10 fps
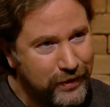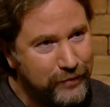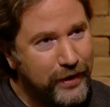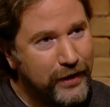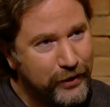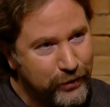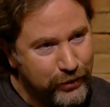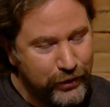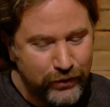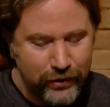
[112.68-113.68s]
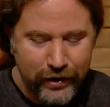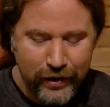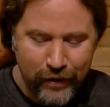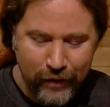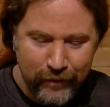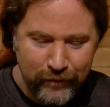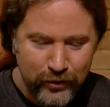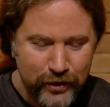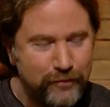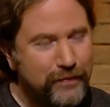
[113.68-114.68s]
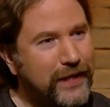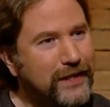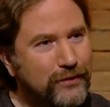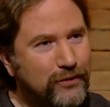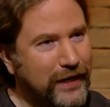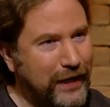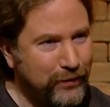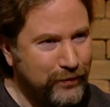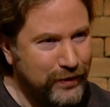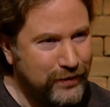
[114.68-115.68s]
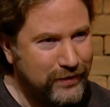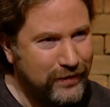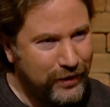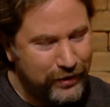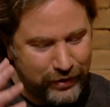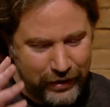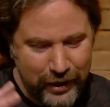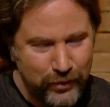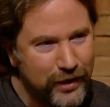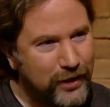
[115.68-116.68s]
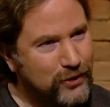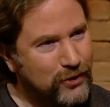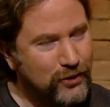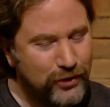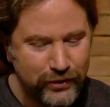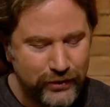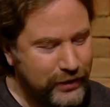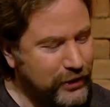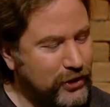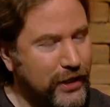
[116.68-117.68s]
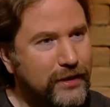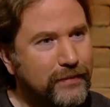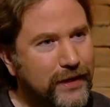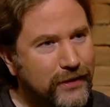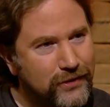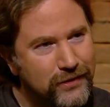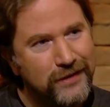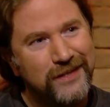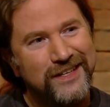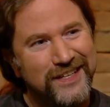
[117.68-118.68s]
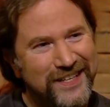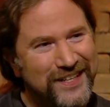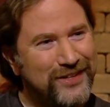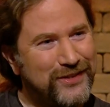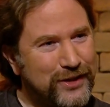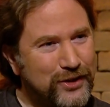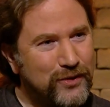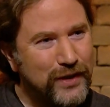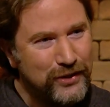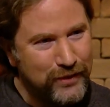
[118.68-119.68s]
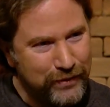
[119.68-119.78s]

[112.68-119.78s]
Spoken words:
of LAU New York. You have many different outfits. I think anyone can search you. They'll see Chatham House. They'll see the director of